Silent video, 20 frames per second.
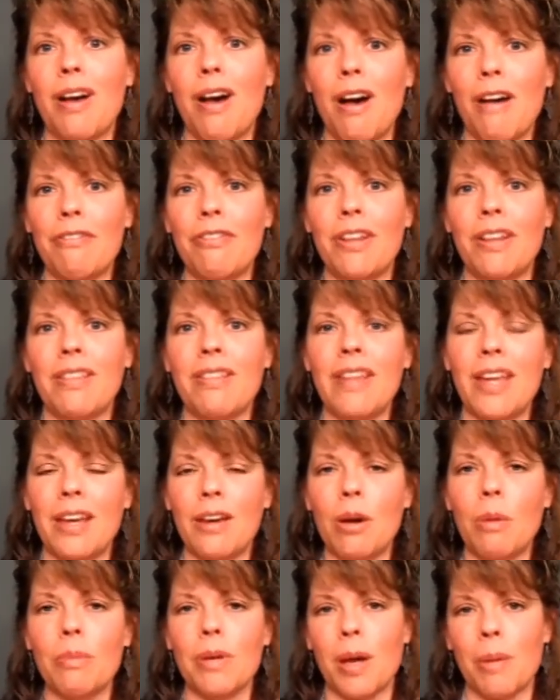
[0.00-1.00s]
often think
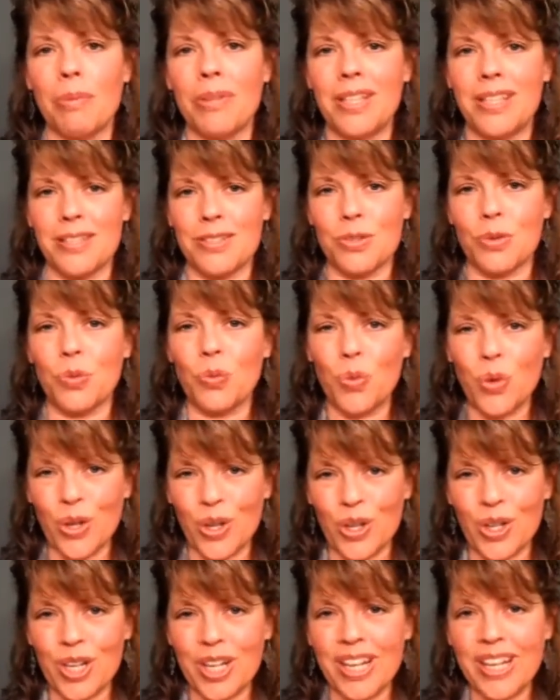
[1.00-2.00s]
homeopathy doesn't
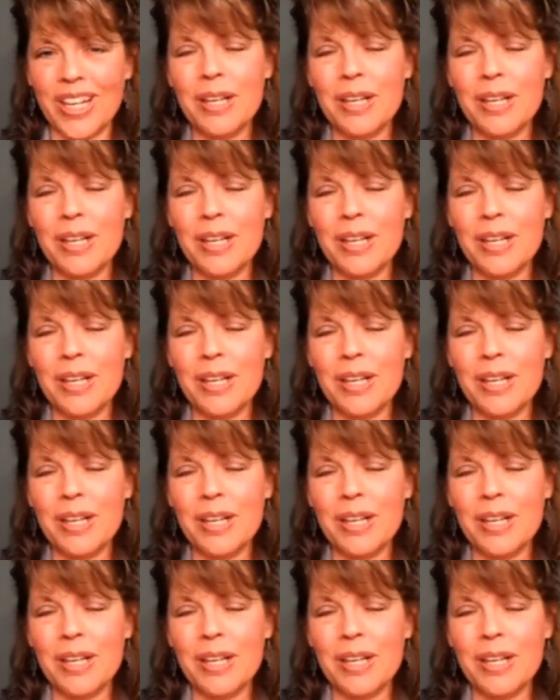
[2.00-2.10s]
work,